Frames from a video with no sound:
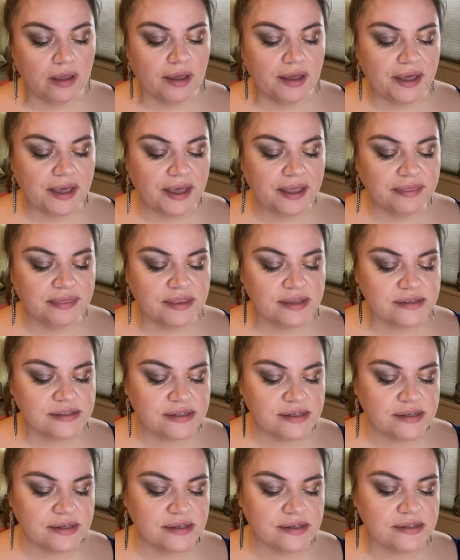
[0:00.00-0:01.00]
And this
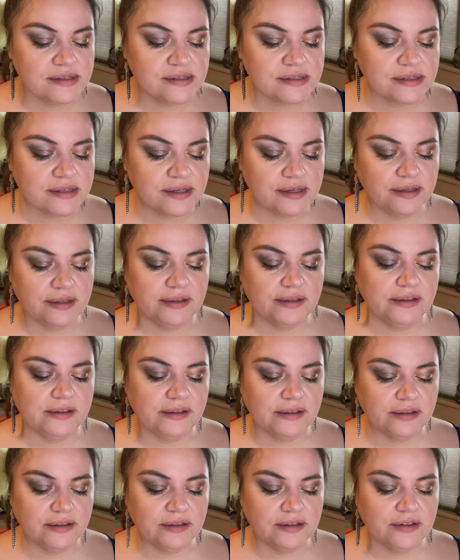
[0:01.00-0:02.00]
is,
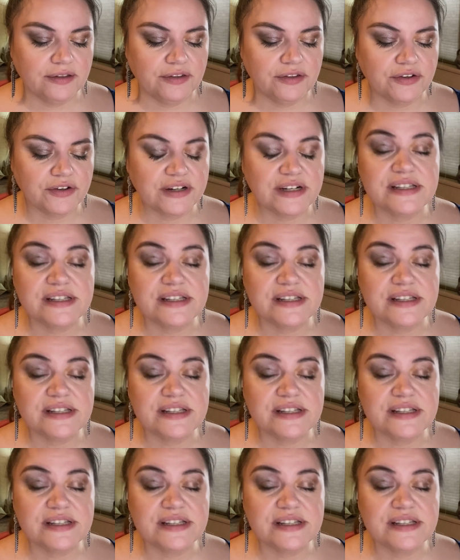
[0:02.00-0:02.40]
you're